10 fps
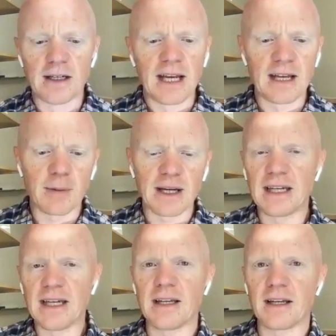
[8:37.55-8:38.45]
and by
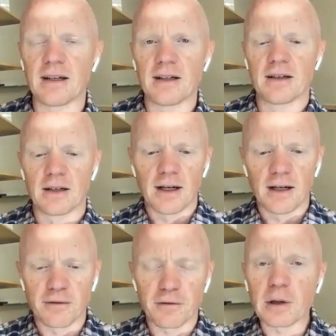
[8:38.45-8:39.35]
eating
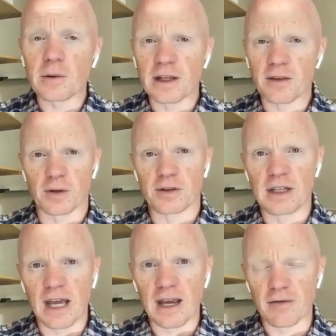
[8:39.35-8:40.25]
frequently throughout the
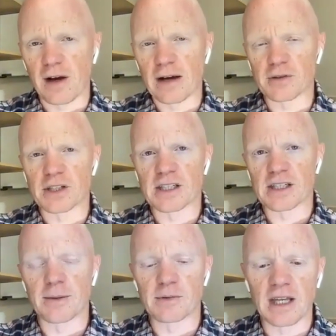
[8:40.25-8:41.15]
day, 5 or 6
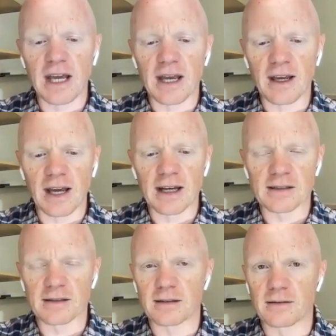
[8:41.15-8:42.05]
times a day,
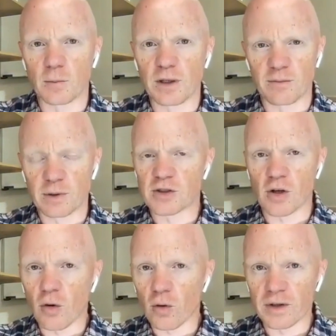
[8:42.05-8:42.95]
as we've been
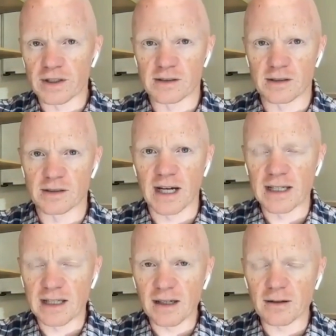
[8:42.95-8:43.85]
told is
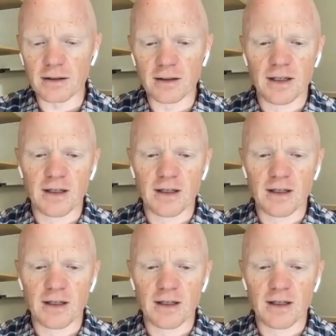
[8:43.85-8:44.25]
ideal